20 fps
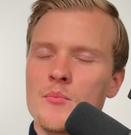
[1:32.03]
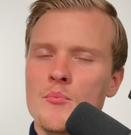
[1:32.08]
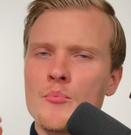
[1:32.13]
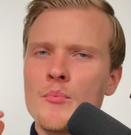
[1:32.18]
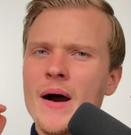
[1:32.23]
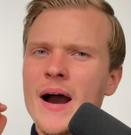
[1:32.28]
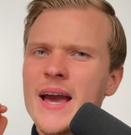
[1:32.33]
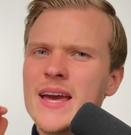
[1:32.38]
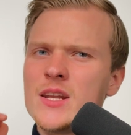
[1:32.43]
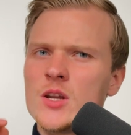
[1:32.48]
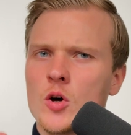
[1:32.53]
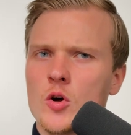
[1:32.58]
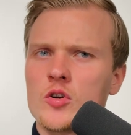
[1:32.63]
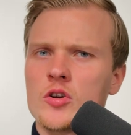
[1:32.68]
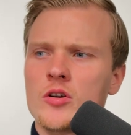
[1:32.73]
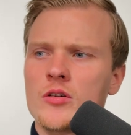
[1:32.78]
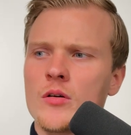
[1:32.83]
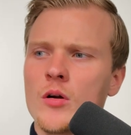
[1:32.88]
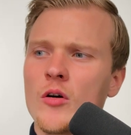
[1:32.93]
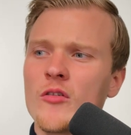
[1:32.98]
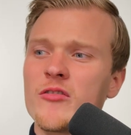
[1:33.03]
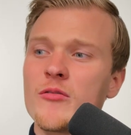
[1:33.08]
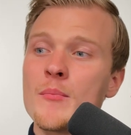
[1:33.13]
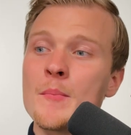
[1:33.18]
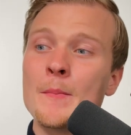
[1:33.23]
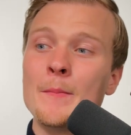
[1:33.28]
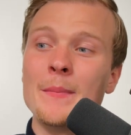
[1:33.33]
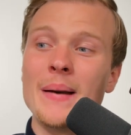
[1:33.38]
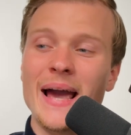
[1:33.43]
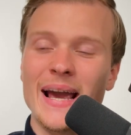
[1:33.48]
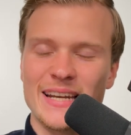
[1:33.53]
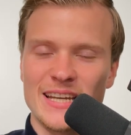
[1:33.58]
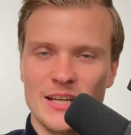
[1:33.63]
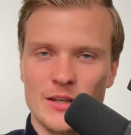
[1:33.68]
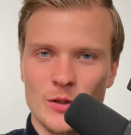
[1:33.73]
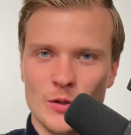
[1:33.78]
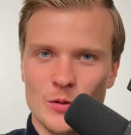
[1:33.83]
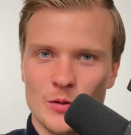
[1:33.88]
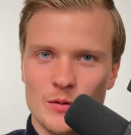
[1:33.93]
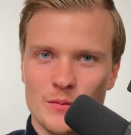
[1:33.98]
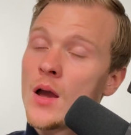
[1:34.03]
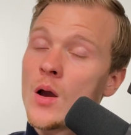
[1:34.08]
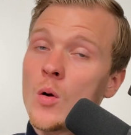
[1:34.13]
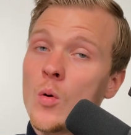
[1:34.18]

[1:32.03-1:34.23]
by an order of magnitude.